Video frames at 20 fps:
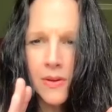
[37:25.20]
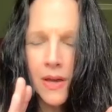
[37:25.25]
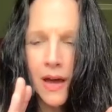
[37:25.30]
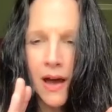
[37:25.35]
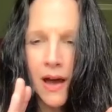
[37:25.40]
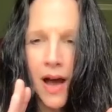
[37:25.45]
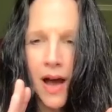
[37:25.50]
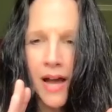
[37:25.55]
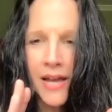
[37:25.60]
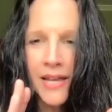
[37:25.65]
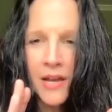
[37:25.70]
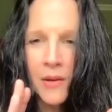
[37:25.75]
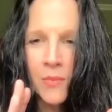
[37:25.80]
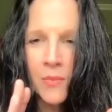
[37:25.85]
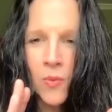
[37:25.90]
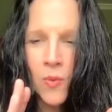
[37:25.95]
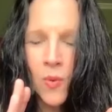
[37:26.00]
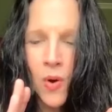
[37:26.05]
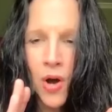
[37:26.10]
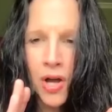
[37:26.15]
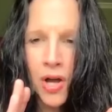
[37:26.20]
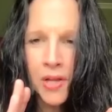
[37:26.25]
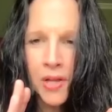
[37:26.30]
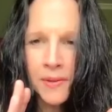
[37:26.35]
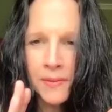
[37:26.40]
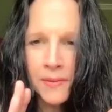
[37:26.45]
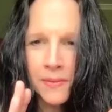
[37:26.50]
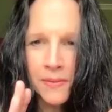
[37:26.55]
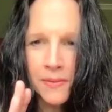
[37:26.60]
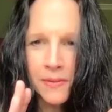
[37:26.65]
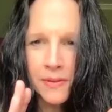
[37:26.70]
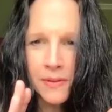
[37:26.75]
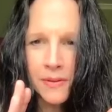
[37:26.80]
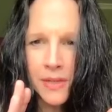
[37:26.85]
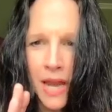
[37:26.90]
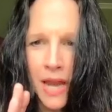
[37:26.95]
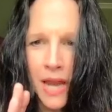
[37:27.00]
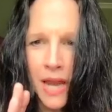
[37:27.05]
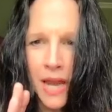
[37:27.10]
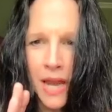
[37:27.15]
I am one.
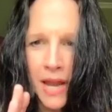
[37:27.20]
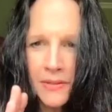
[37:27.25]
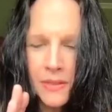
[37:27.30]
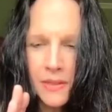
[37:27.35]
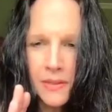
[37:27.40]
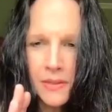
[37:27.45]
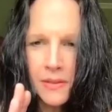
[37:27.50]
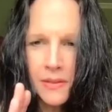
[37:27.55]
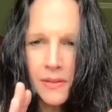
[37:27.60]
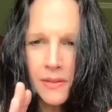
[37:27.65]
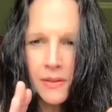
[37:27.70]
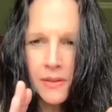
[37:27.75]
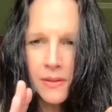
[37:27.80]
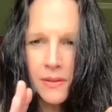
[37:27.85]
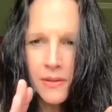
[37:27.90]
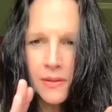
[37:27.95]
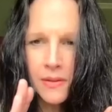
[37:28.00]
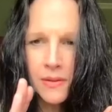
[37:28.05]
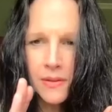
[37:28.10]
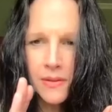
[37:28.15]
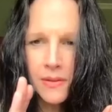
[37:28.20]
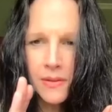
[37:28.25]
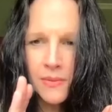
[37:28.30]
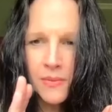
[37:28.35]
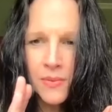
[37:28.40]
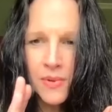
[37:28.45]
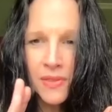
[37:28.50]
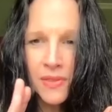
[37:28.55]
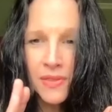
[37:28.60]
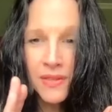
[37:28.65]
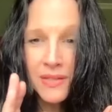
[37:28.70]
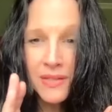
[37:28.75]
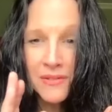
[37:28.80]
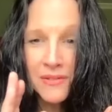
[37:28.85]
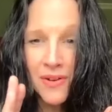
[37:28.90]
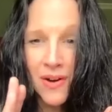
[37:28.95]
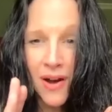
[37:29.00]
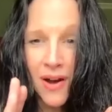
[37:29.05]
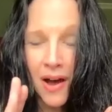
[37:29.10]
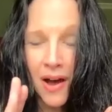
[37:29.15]
Yes, with the
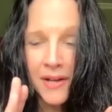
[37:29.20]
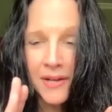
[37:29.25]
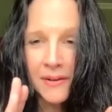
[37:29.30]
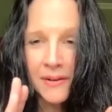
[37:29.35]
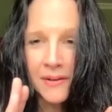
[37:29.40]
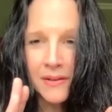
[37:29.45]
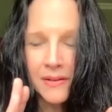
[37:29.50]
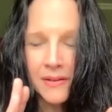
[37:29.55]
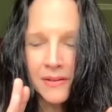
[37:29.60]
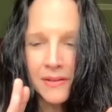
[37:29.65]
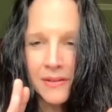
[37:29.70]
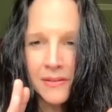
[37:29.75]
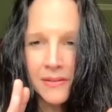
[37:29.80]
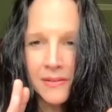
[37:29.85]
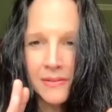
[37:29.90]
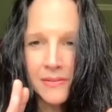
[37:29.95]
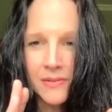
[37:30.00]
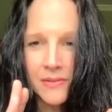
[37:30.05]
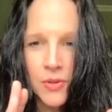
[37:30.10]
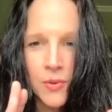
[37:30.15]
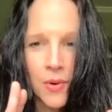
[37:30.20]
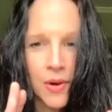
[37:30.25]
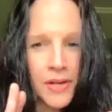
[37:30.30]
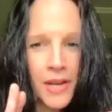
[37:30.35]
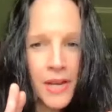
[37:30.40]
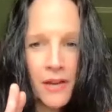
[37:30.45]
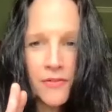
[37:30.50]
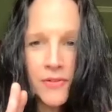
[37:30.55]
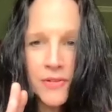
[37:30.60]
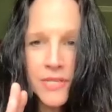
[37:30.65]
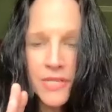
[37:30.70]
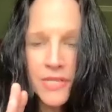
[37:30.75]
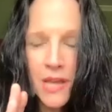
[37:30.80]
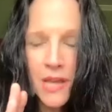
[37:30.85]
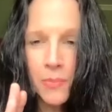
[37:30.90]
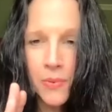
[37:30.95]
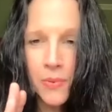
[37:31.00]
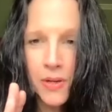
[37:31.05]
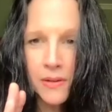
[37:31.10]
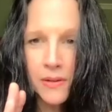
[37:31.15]
divine. You are never
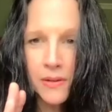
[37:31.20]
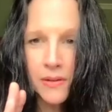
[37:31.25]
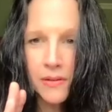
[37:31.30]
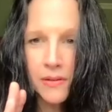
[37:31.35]
separate.